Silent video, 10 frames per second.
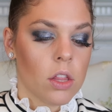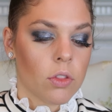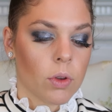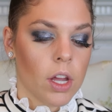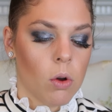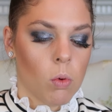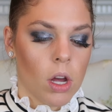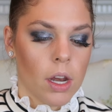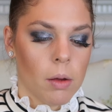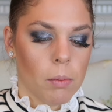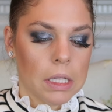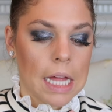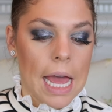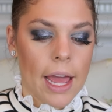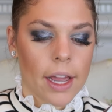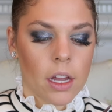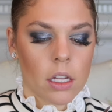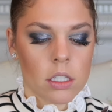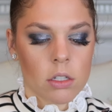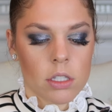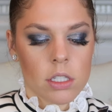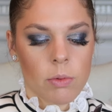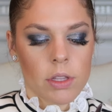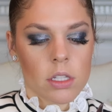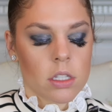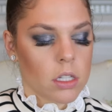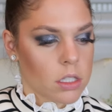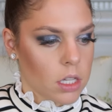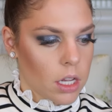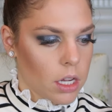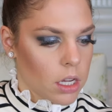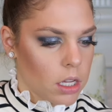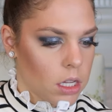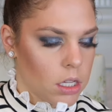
three oh one Black. So let's see what this looks like.